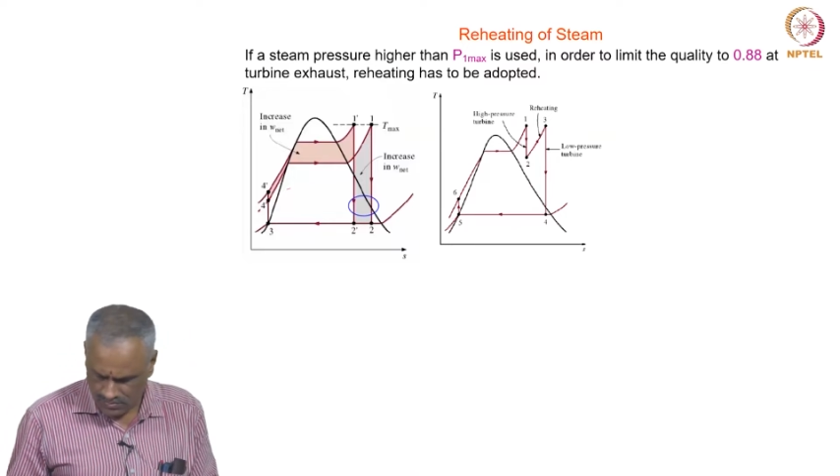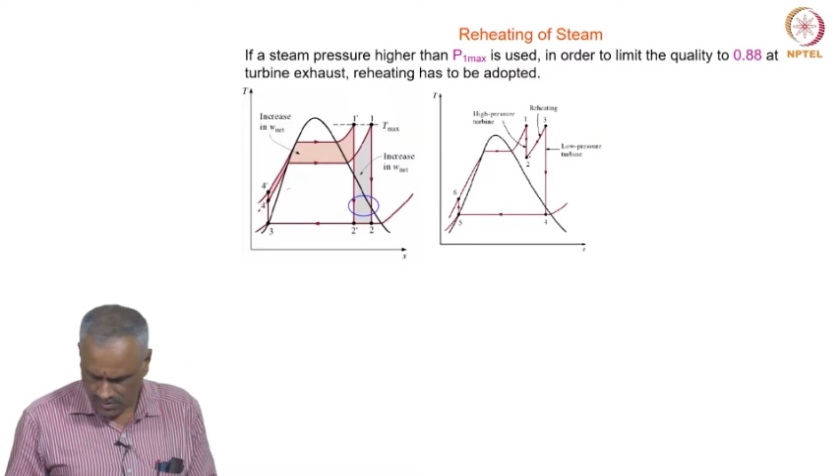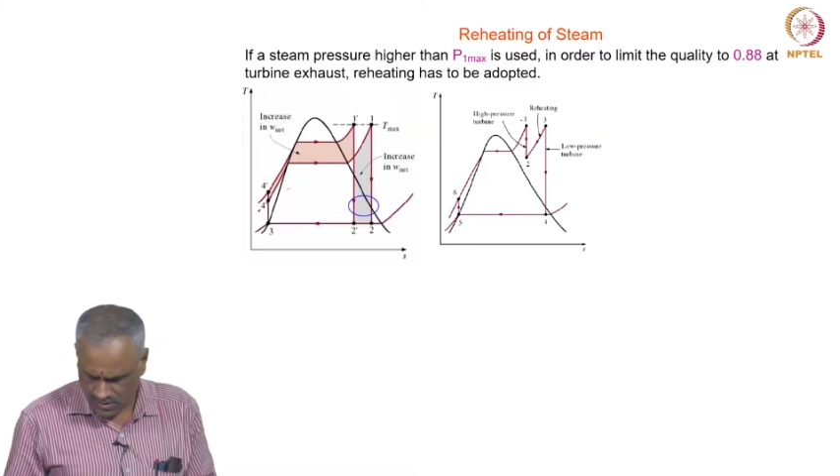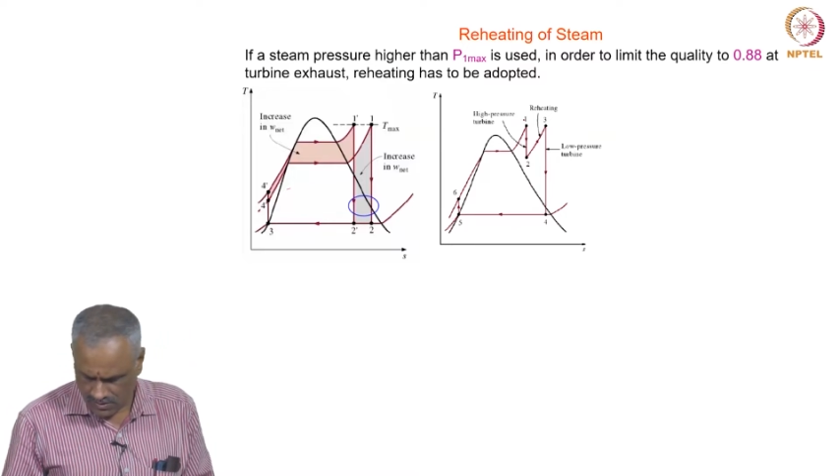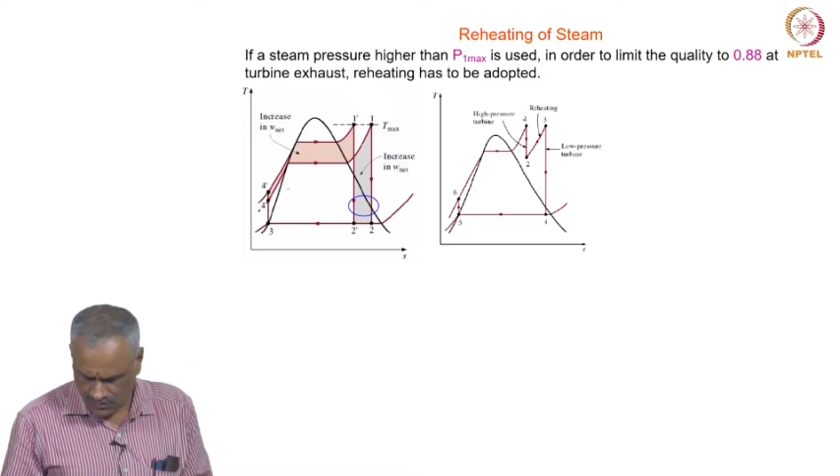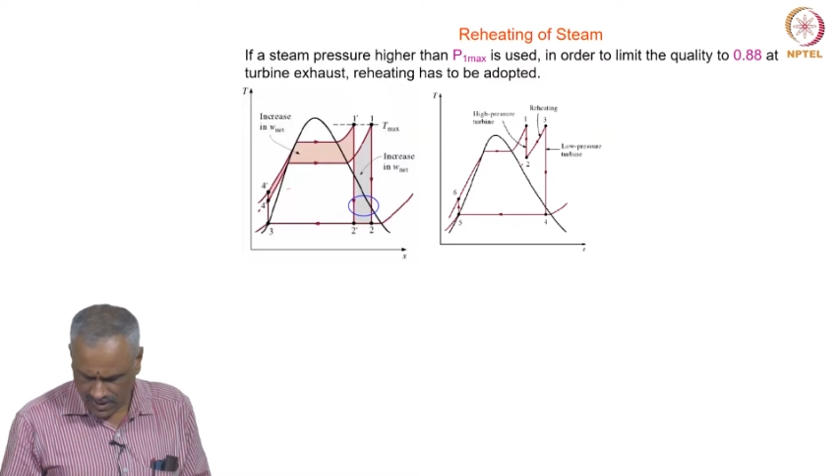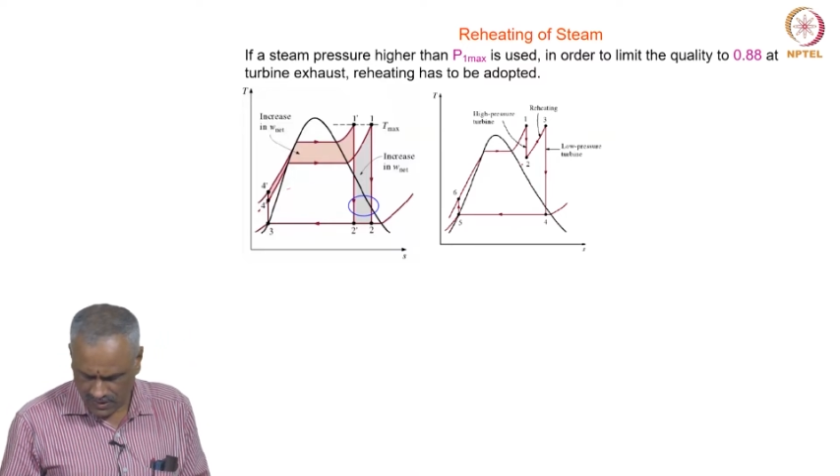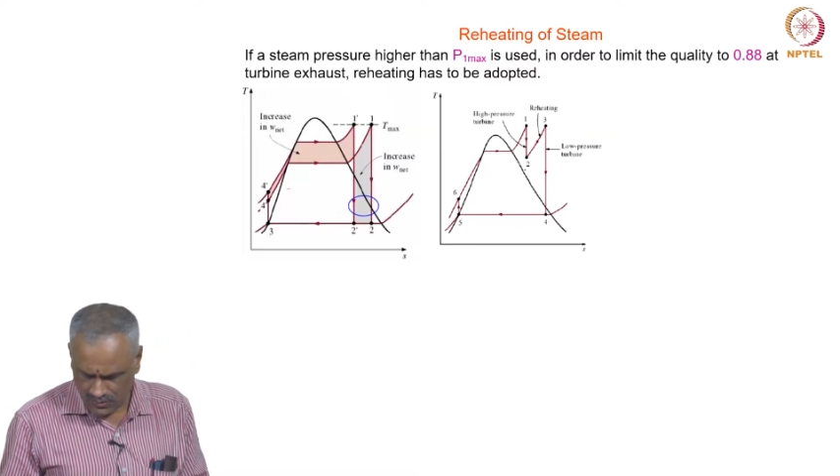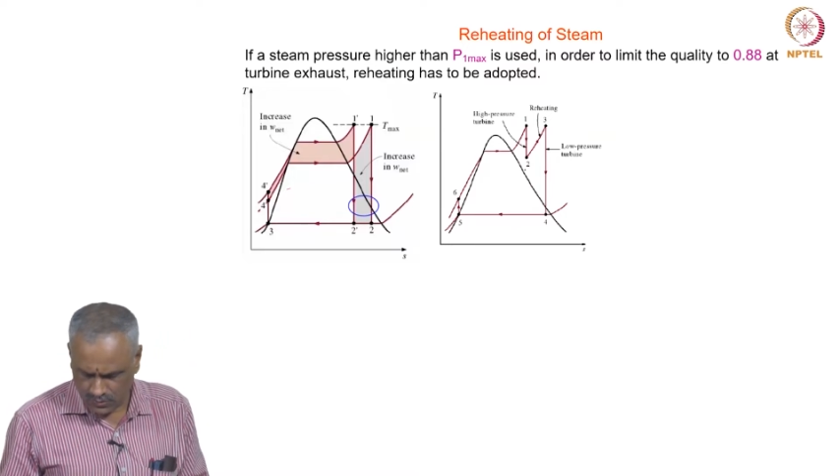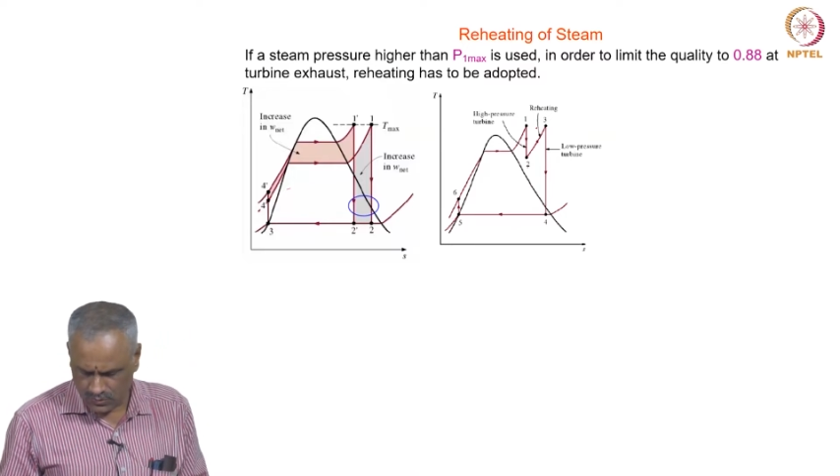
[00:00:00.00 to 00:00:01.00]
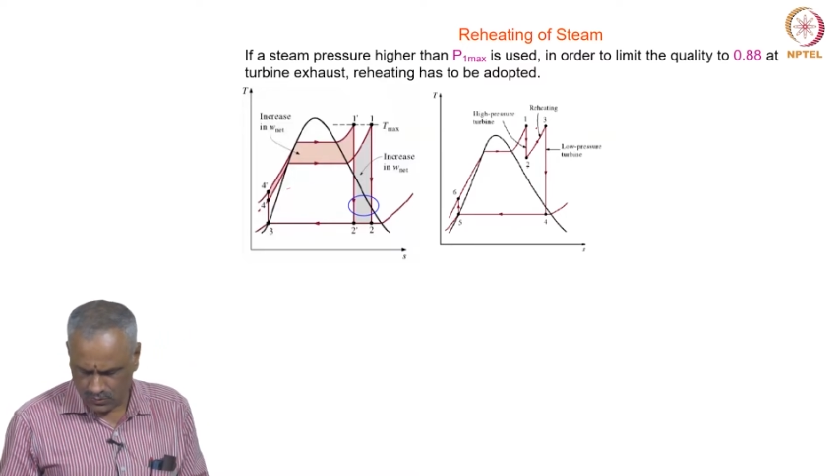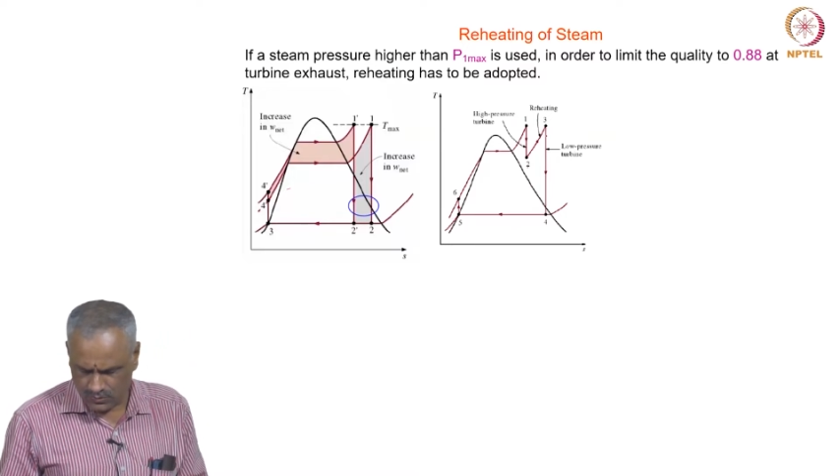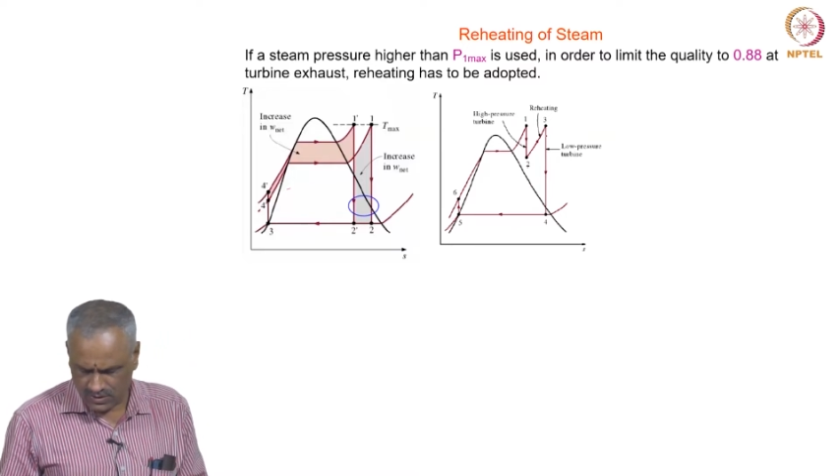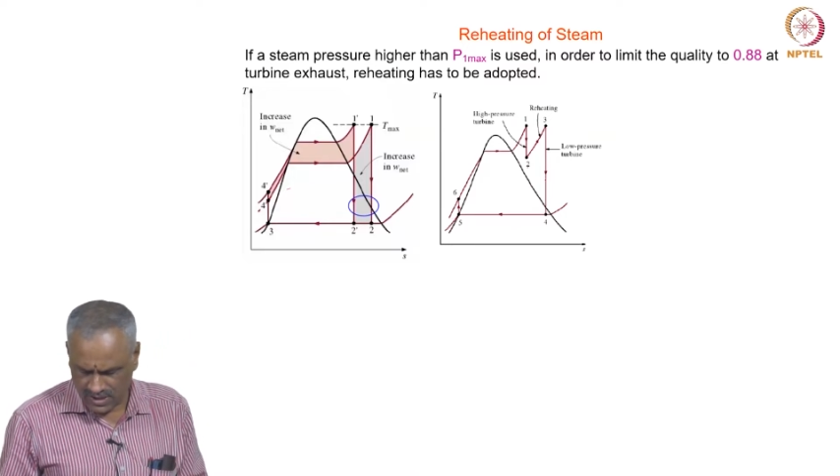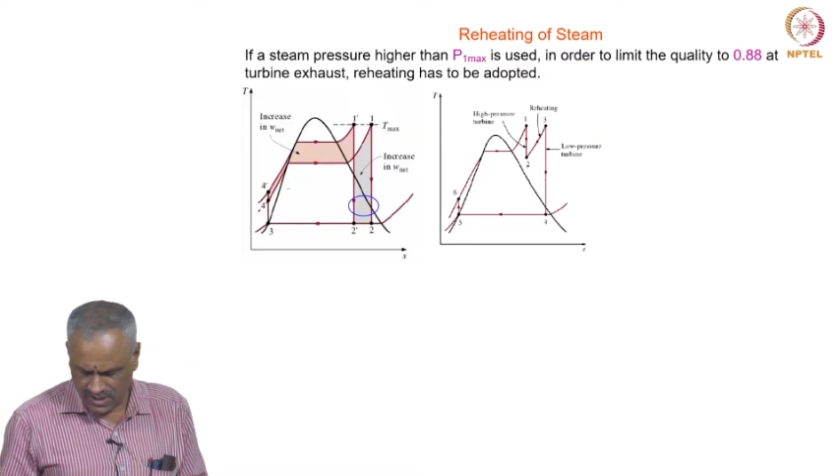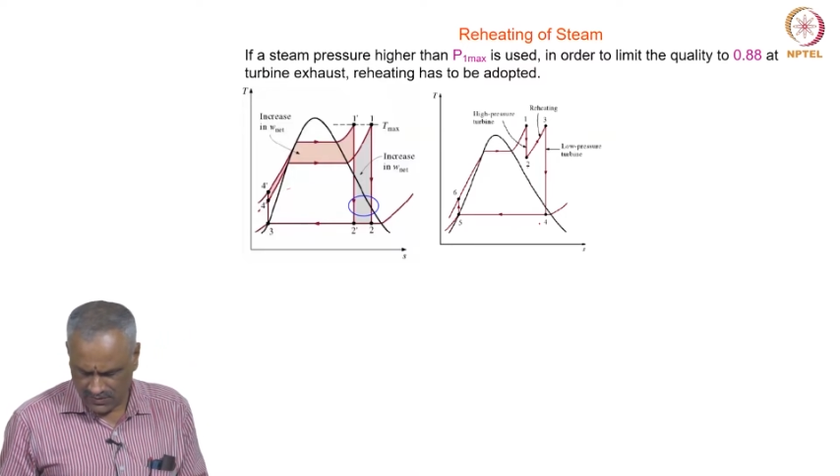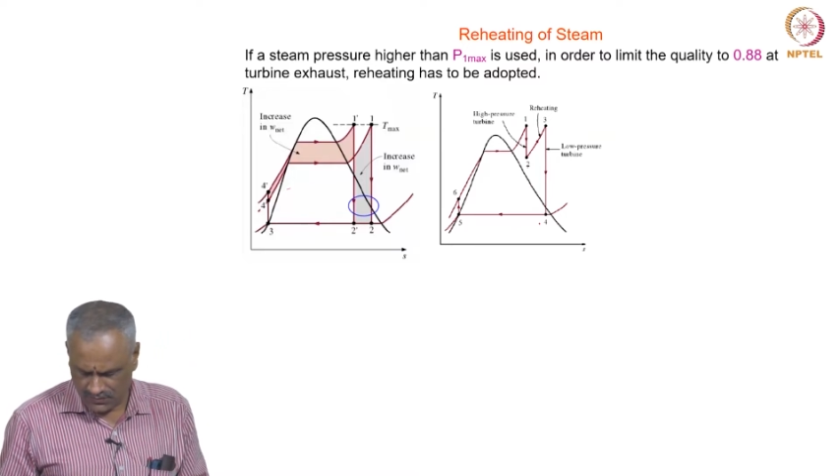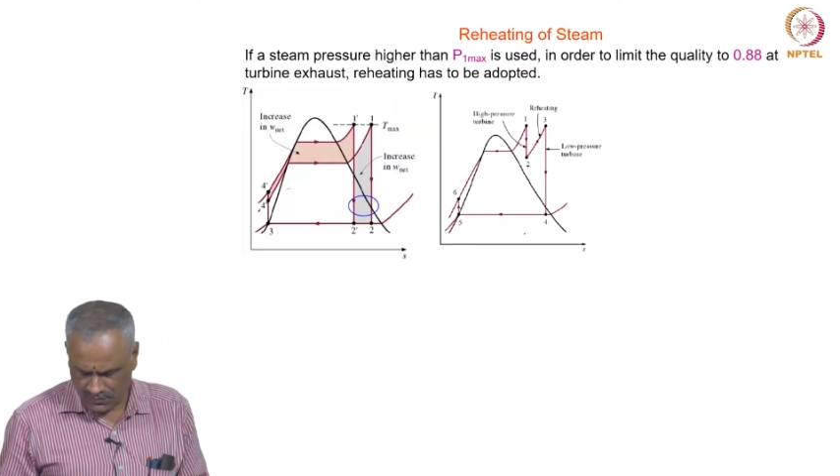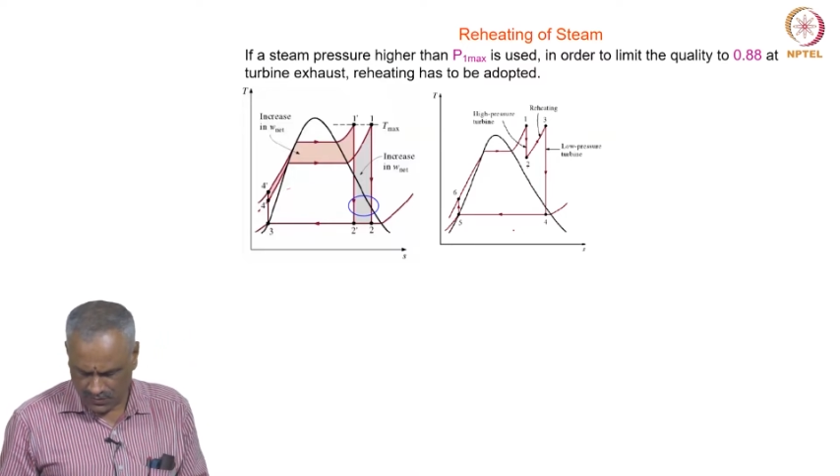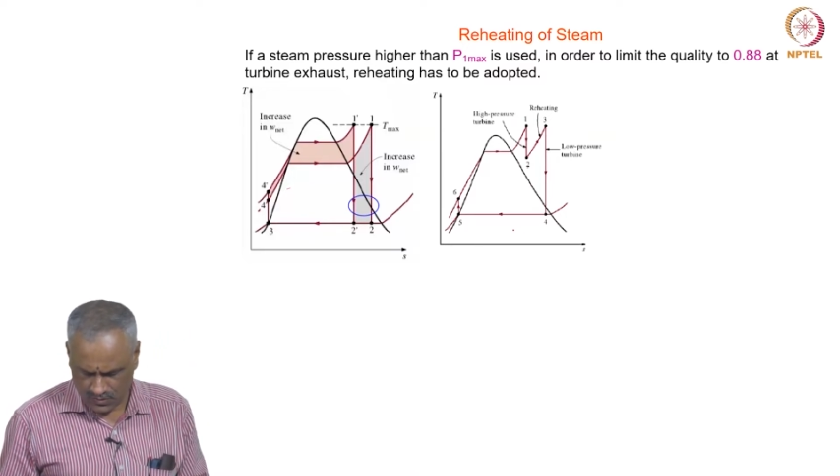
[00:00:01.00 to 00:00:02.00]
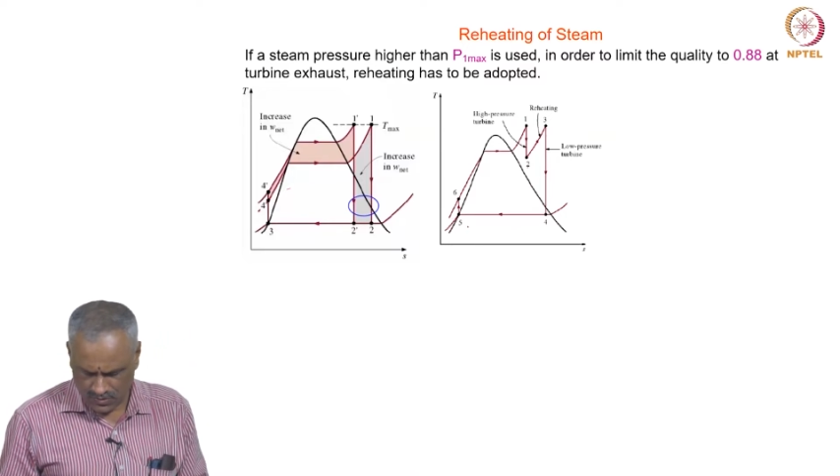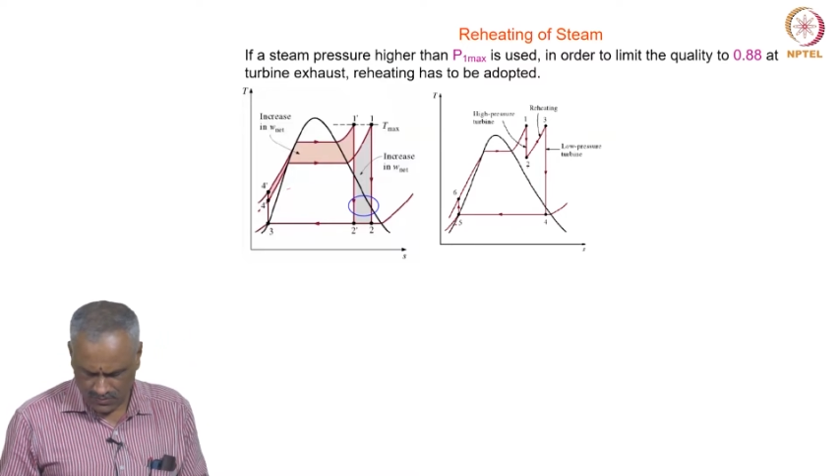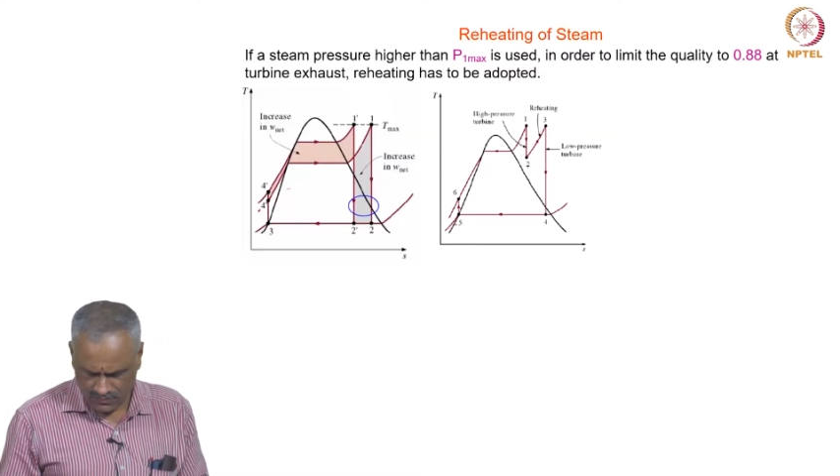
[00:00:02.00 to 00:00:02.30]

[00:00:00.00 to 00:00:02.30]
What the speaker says: 1, 2, 3, 4,